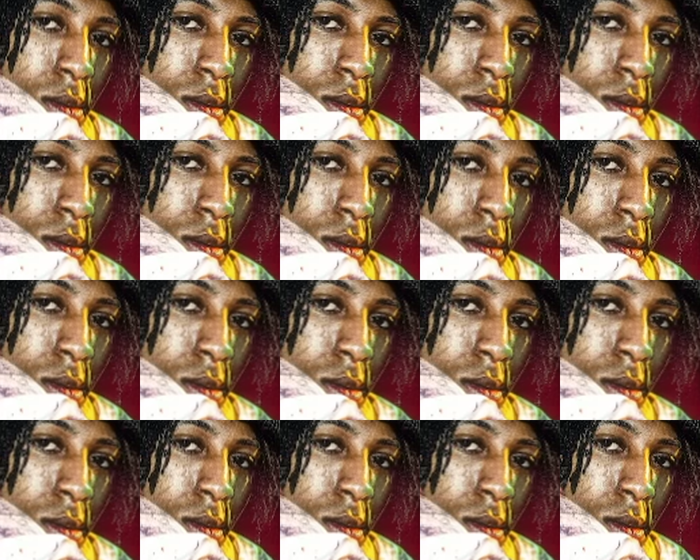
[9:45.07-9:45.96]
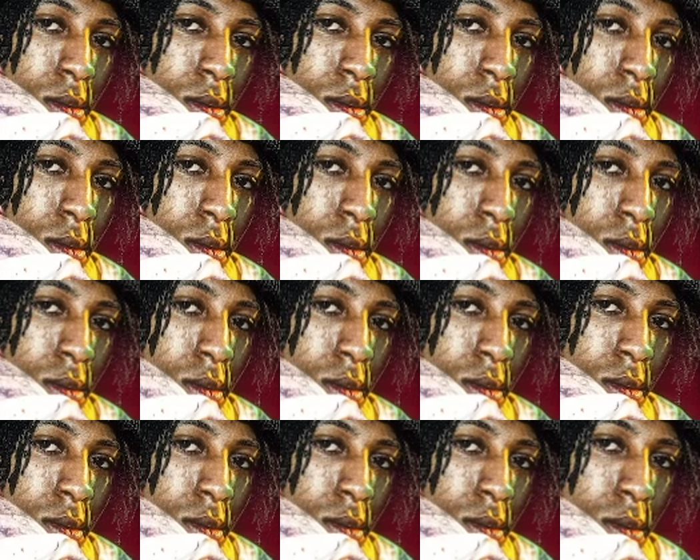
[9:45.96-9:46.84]

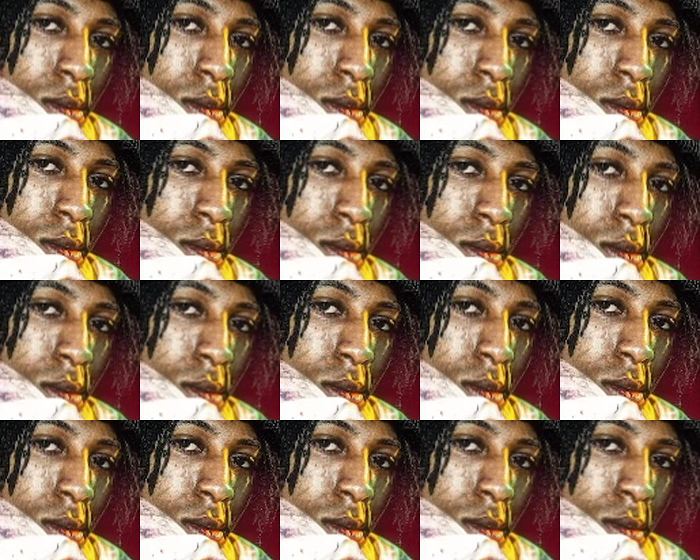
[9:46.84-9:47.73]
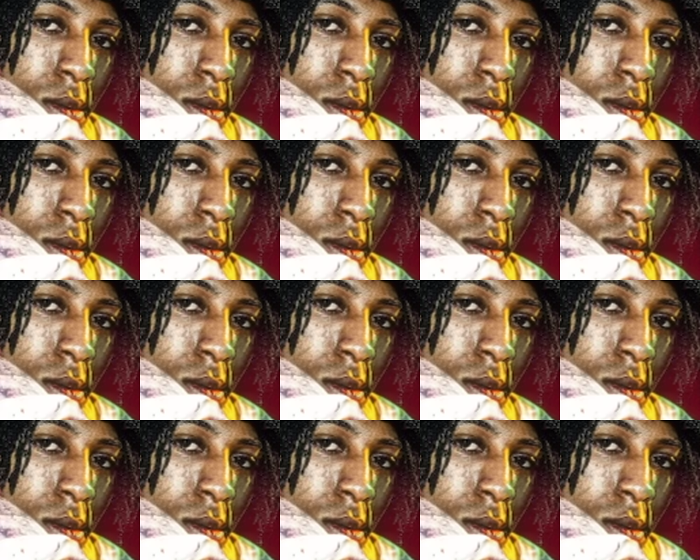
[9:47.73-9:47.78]
[no speech]